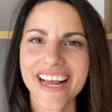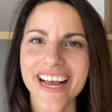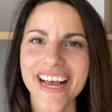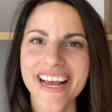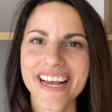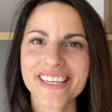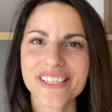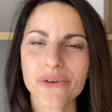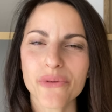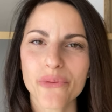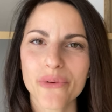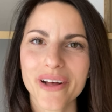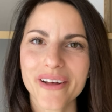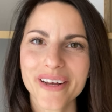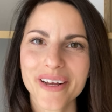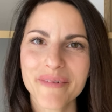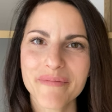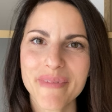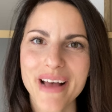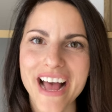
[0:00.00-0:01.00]
guys,
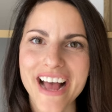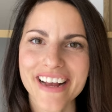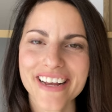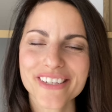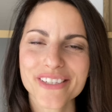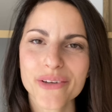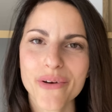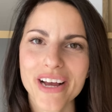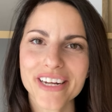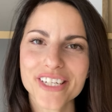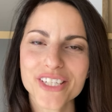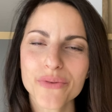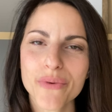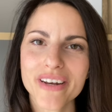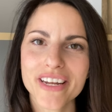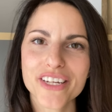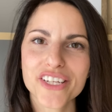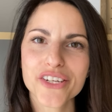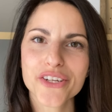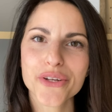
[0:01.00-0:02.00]
welcome back. So I just
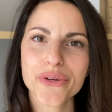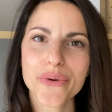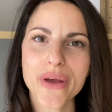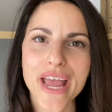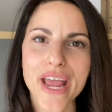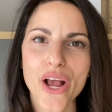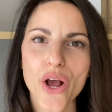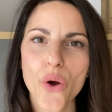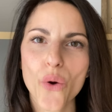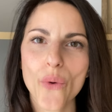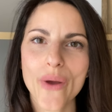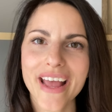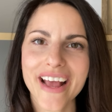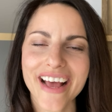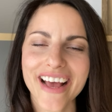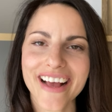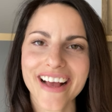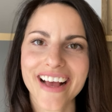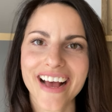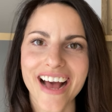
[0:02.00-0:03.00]
wanted to do a
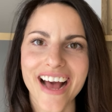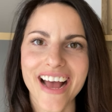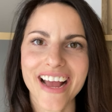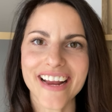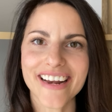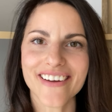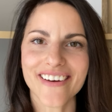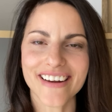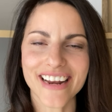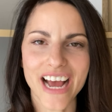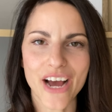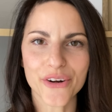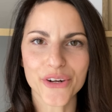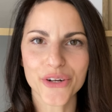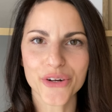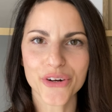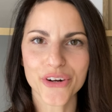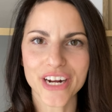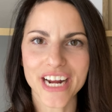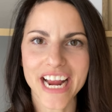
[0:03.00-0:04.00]
quick guide on how to
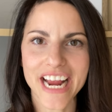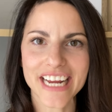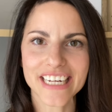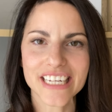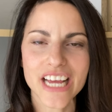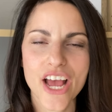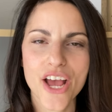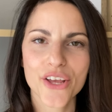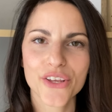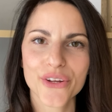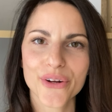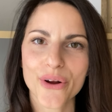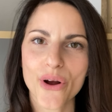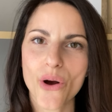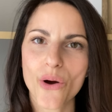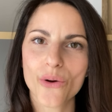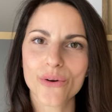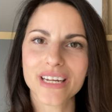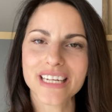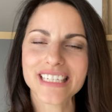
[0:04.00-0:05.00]
create your
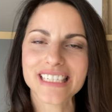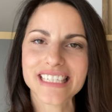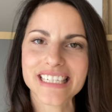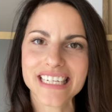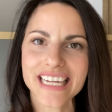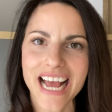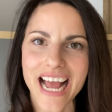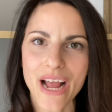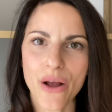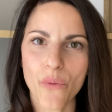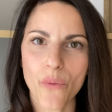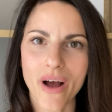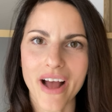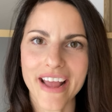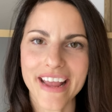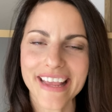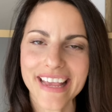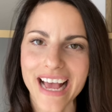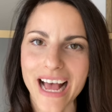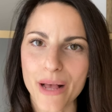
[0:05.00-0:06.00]
own
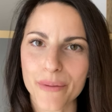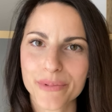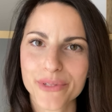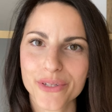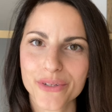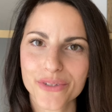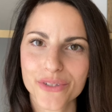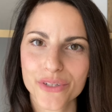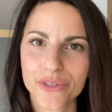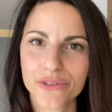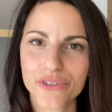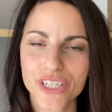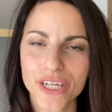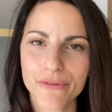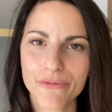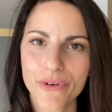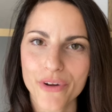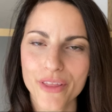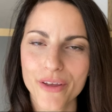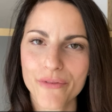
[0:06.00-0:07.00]
DIY capsule
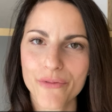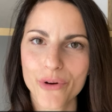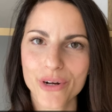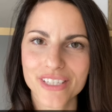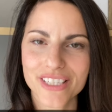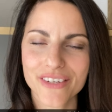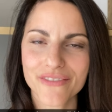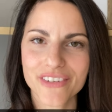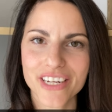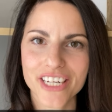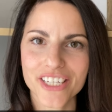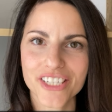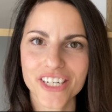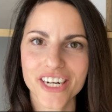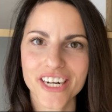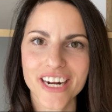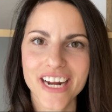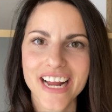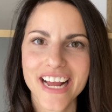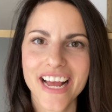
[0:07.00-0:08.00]
solution for the Force of
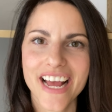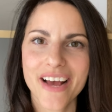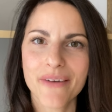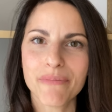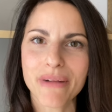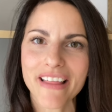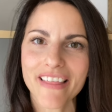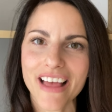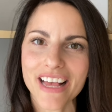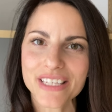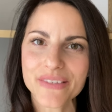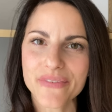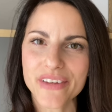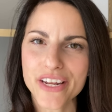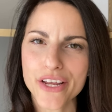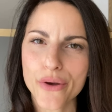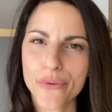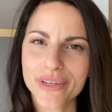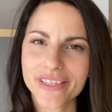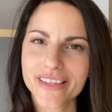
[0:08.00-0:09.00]
Nature. My last
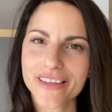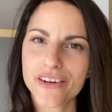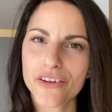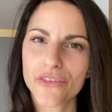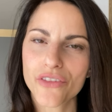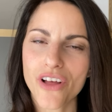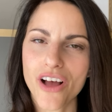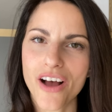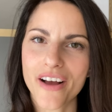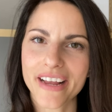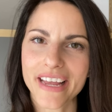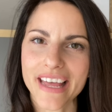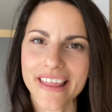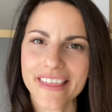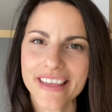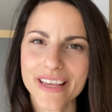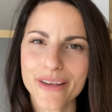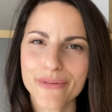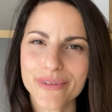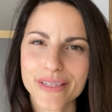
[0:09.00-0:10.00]
video was a little long. I
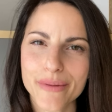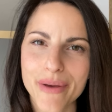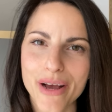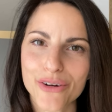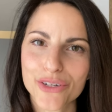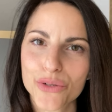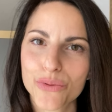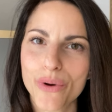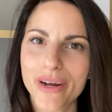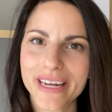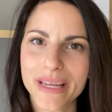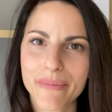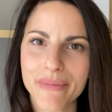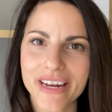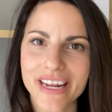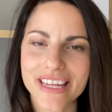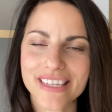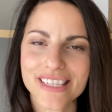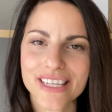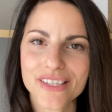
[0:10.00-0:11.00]
think it was about 20
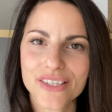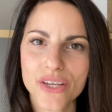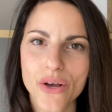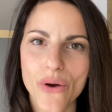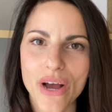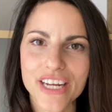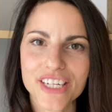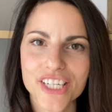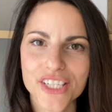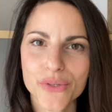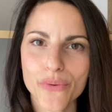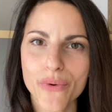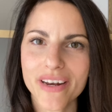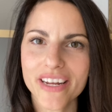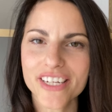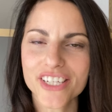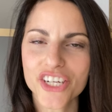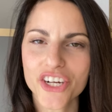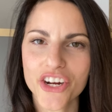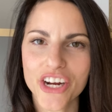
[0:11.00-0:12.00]
minutes. And so I just
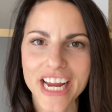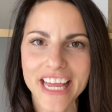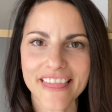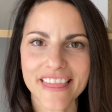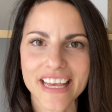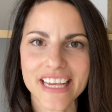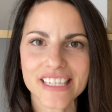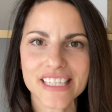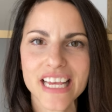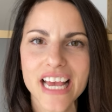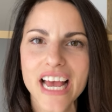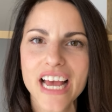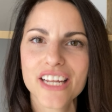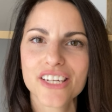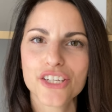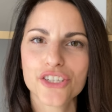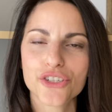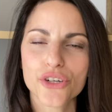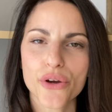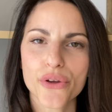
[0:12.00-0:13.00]
wanted to create this
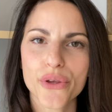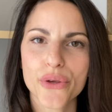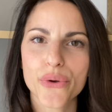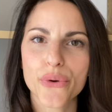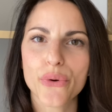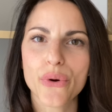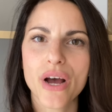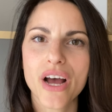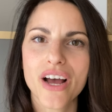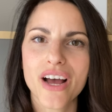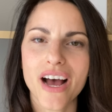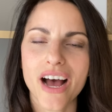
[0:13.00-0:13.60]
to show you